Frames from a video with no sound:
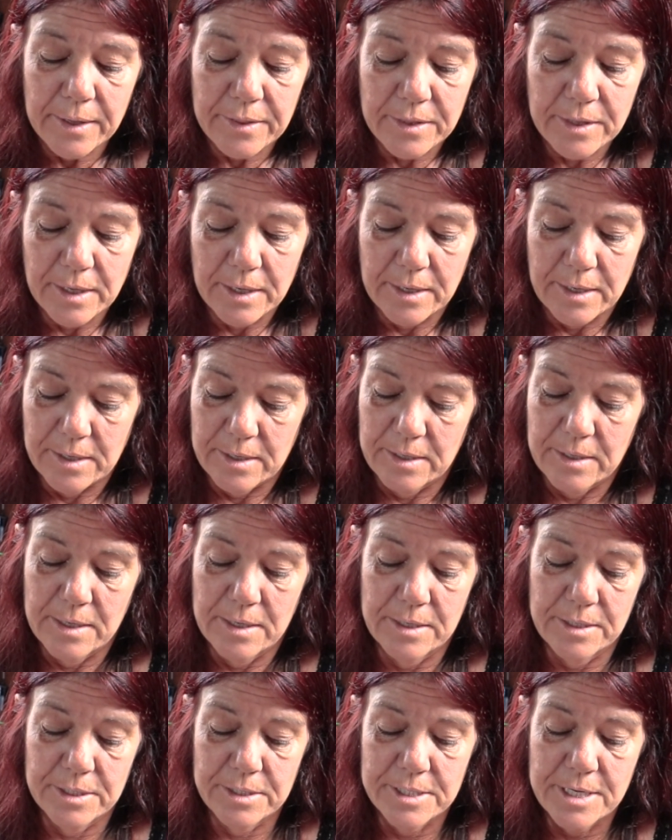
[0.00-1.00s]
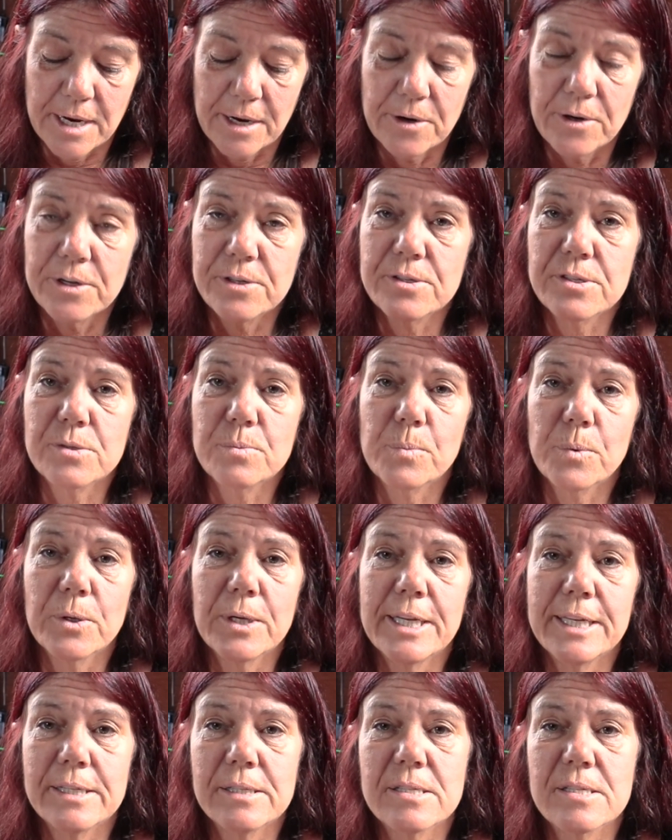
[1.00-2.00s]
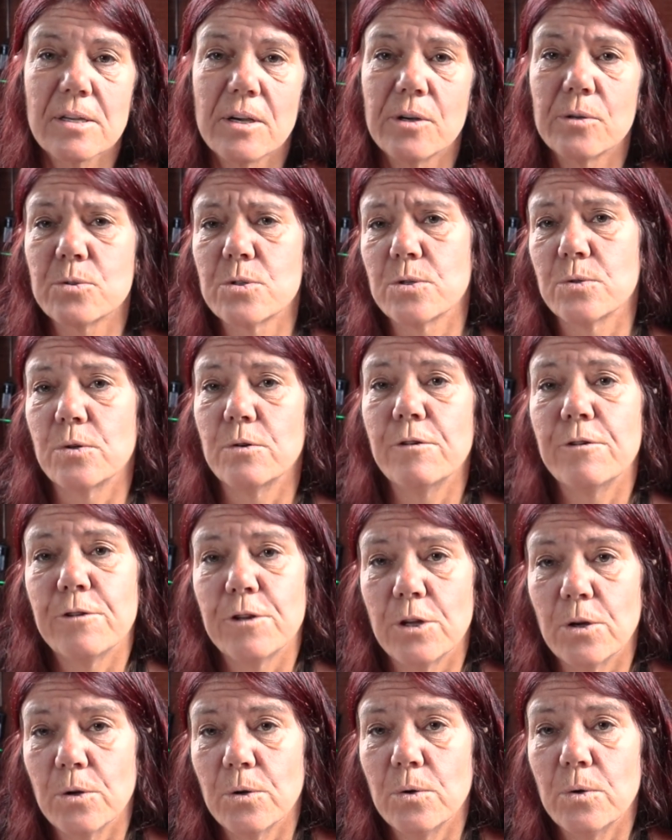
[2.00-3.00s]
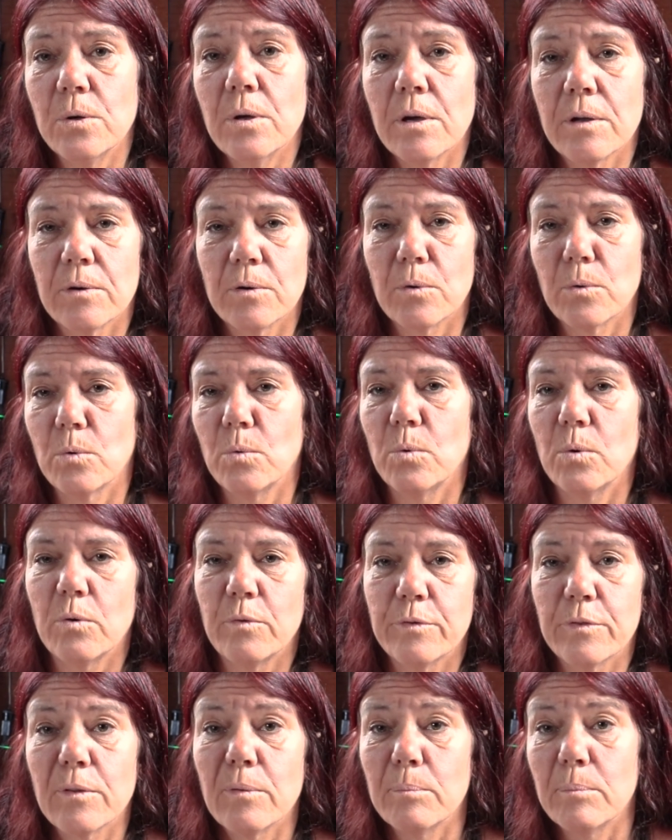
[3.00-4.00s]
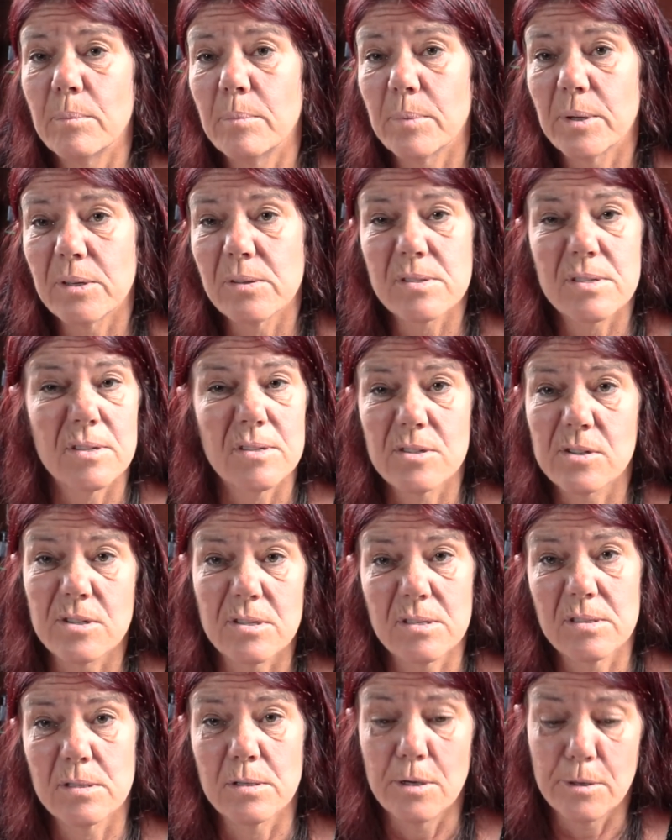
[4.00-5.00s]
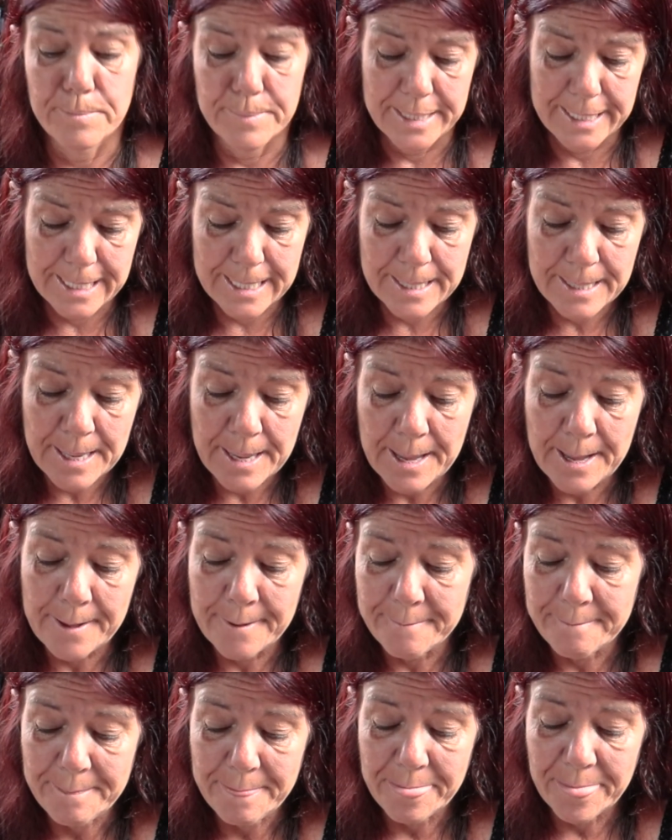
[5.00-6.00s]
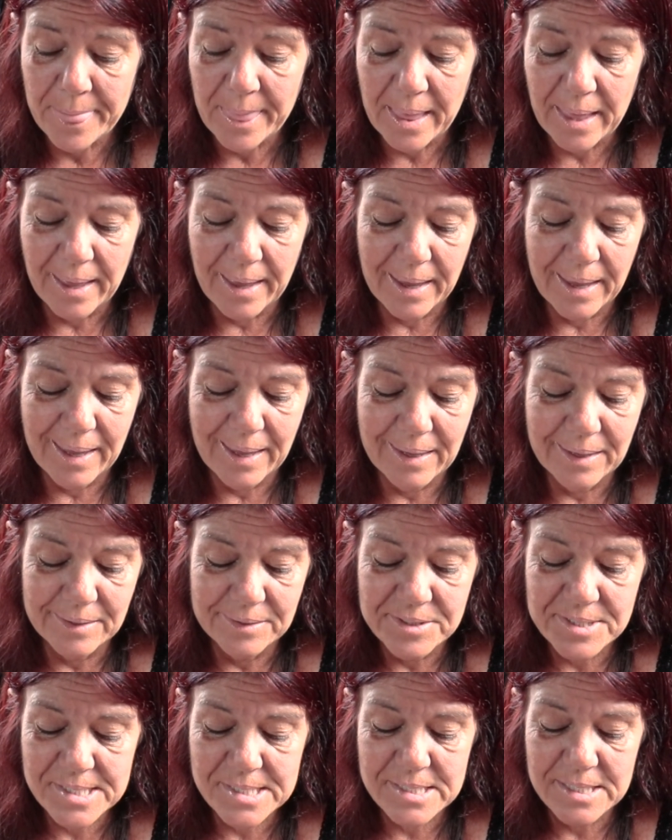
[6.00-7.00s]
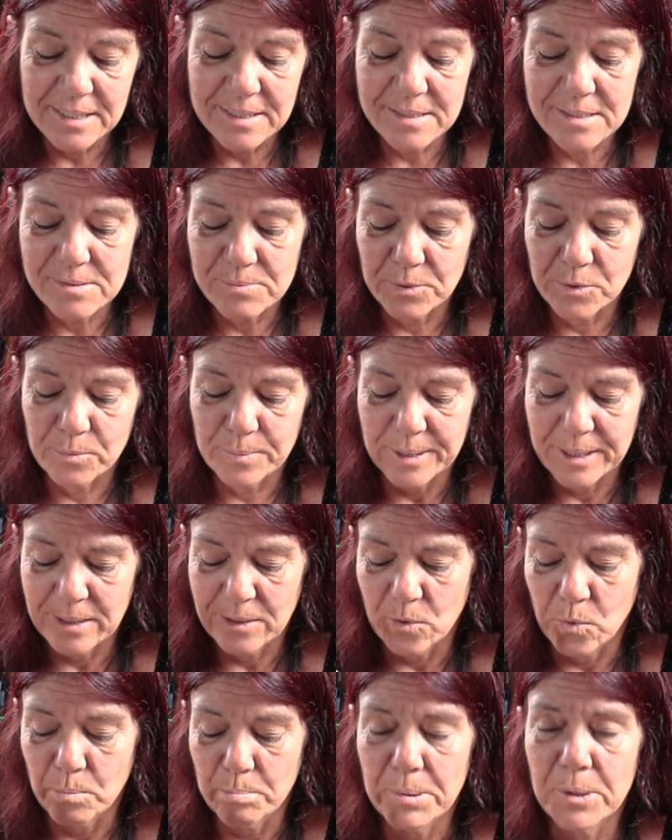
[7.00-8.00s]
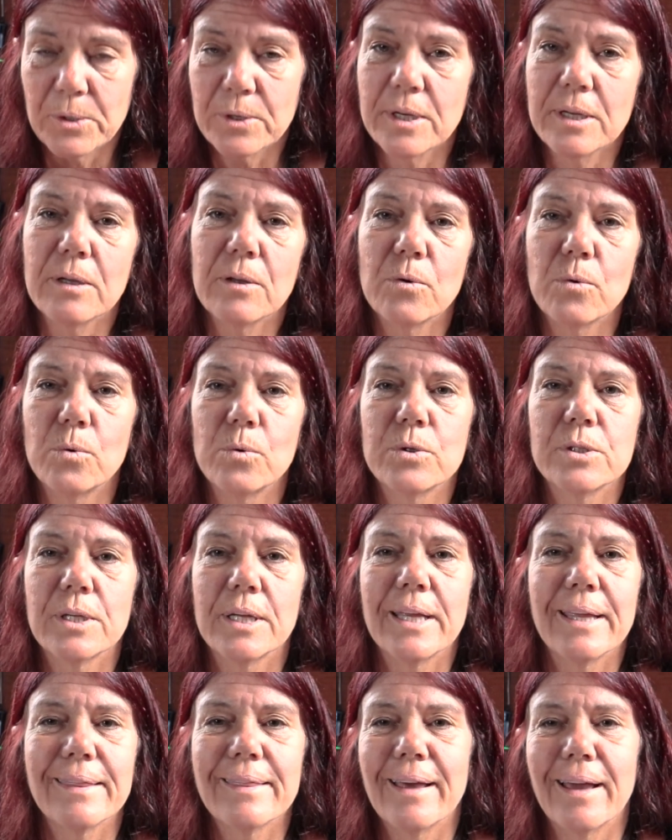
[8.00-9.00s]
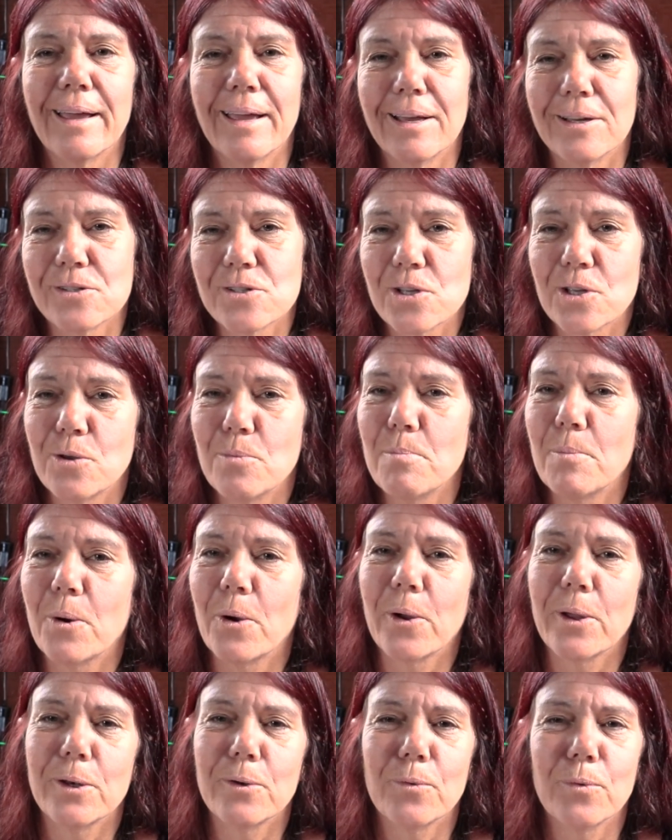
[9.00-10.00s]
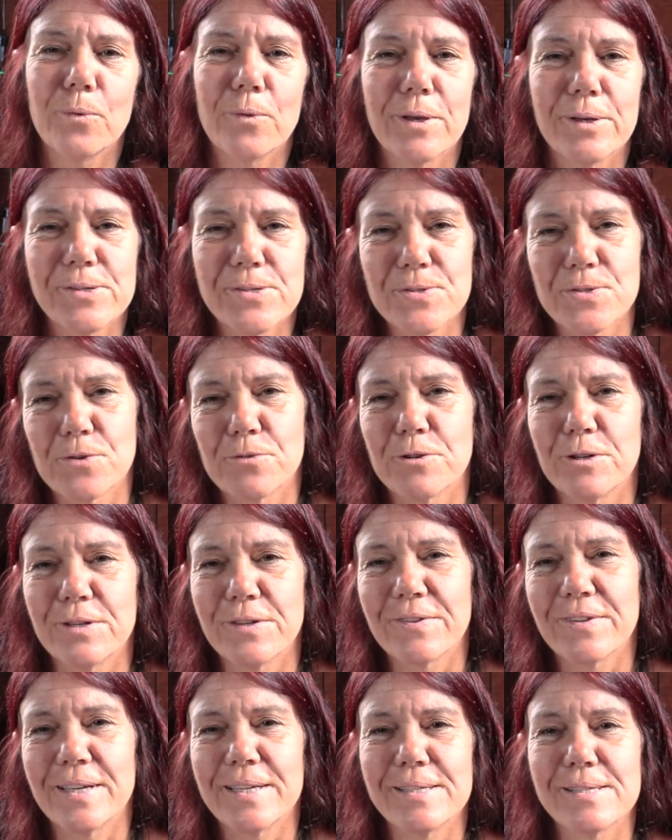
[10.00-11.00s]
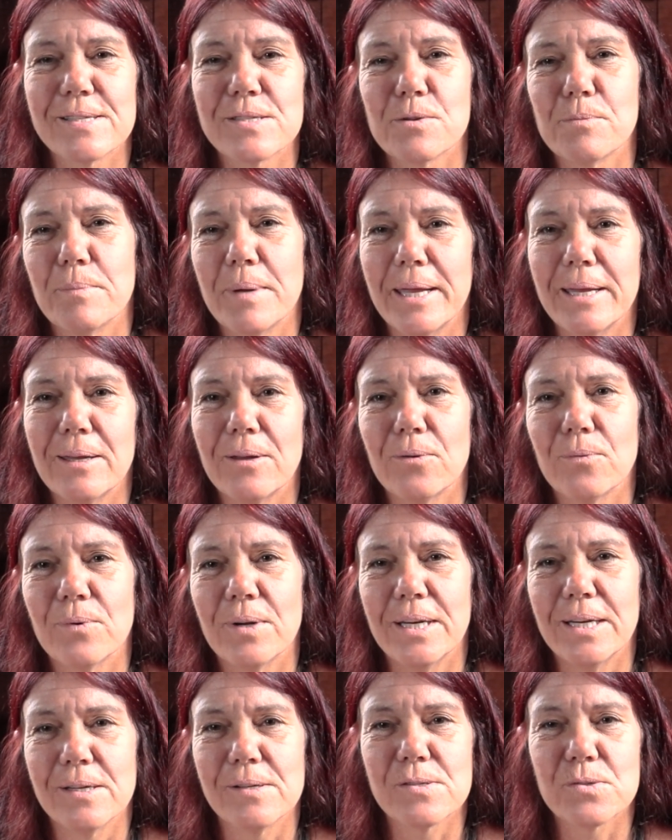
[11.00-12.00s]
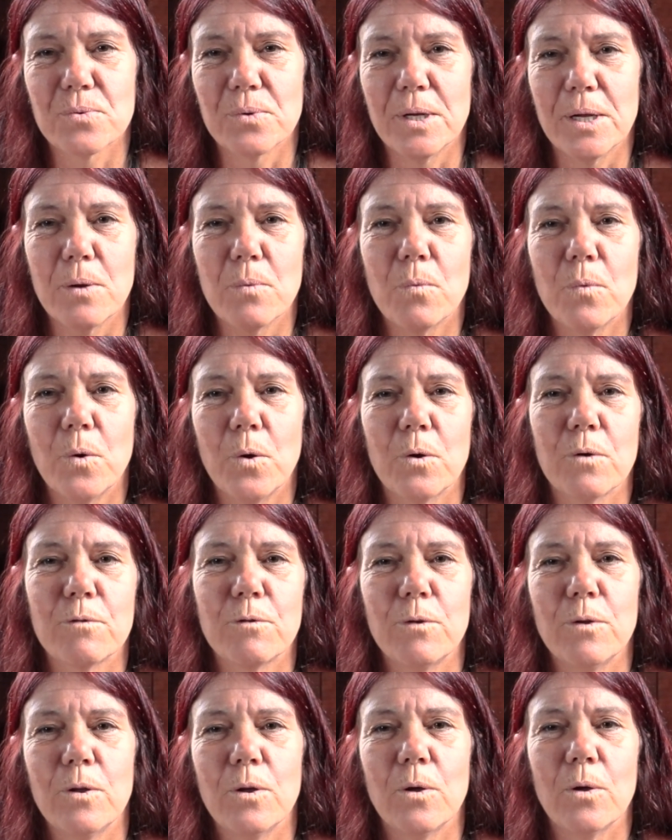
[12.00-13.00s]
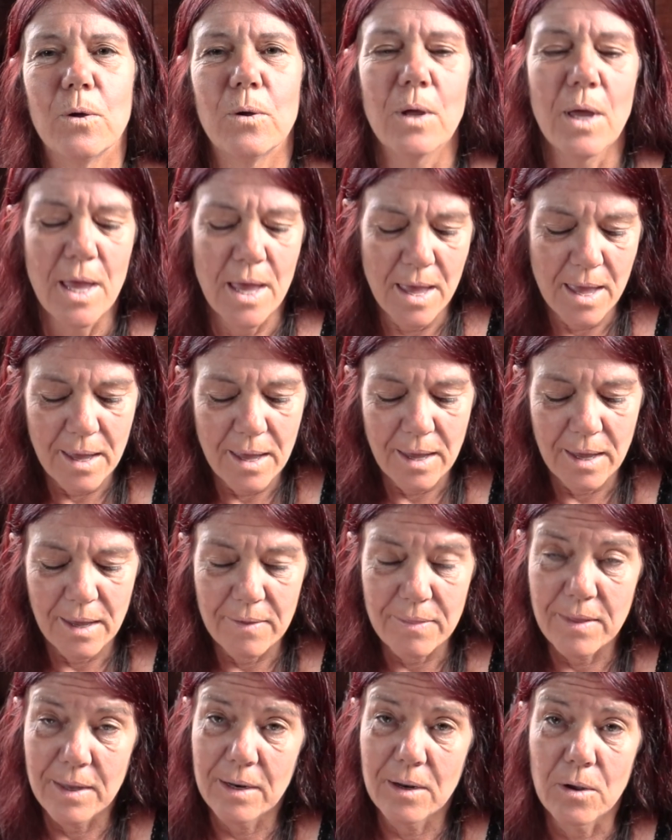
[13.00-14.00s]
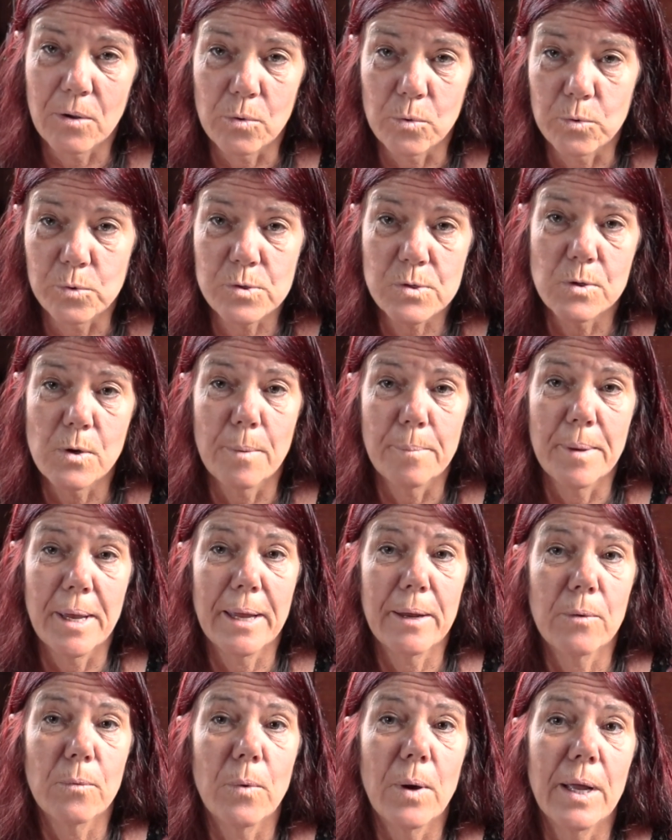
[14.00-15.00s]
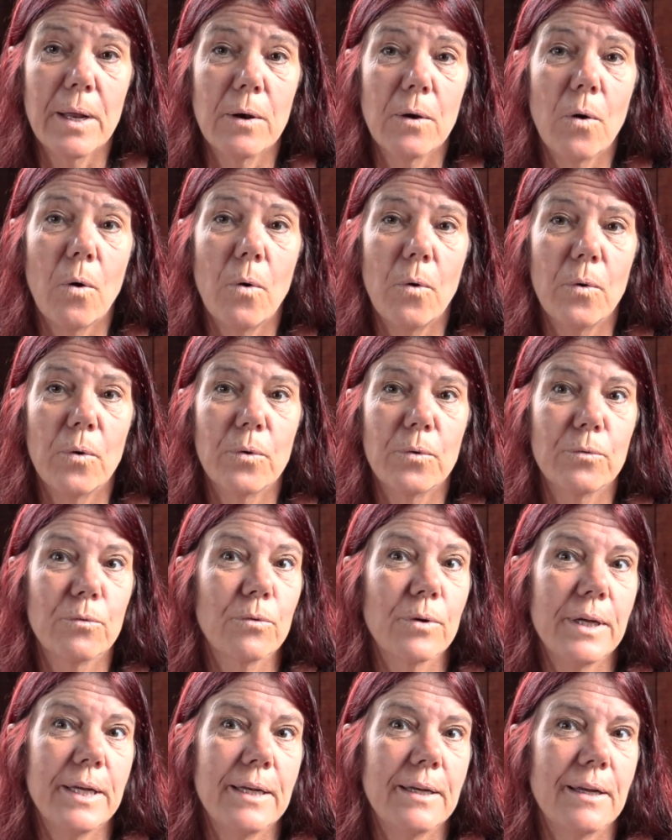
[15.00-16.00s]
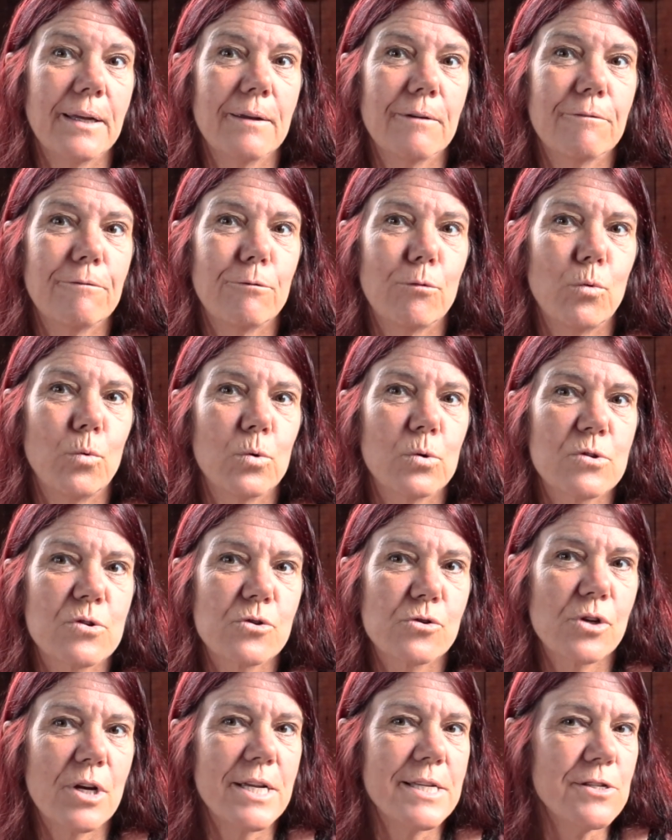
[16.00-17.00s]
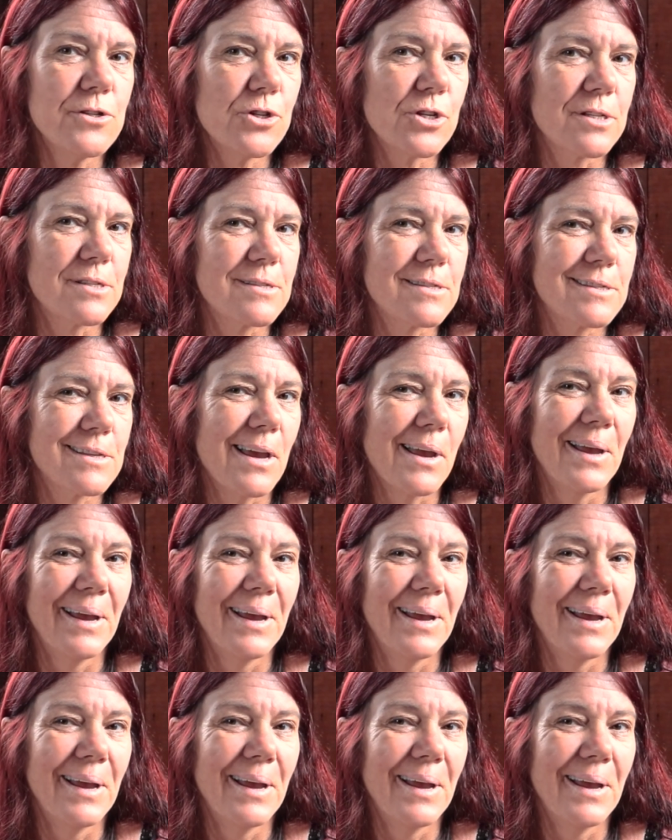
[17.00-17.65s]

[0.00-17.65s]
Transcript: The tarot spreads, I'll do a few, not all of them, because there's just so many. And 6 will be putting it all together, how to combine all those different things to make your readings really work for you. And then I'll also make one on reading for strangers